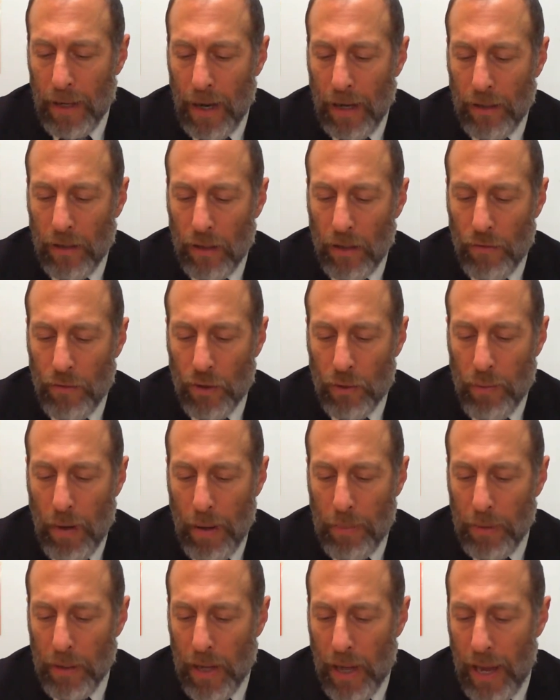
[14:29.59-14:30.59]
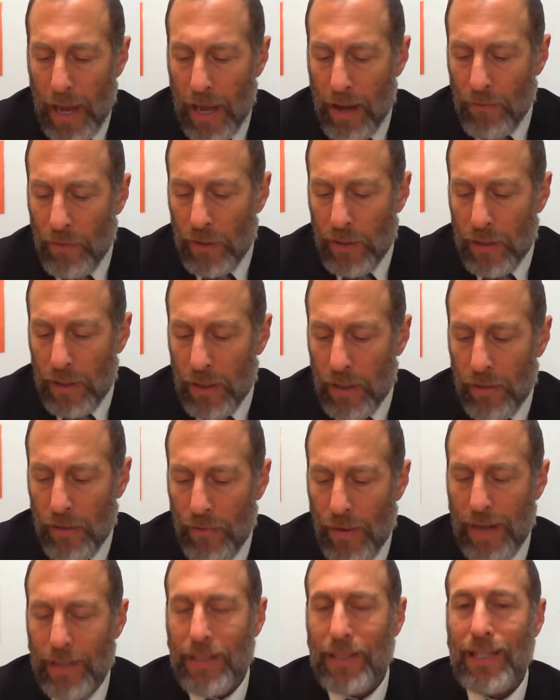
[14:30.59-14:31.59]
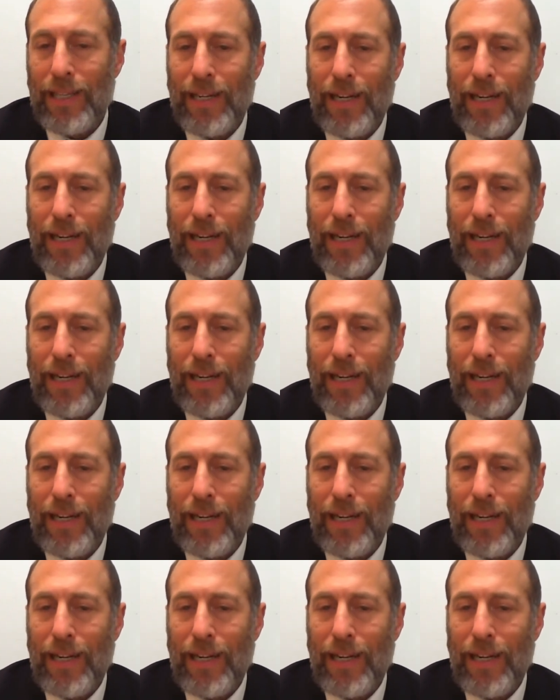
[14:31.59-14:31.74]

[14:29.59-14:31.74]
The love shmamina hen v'sidan. The fact that they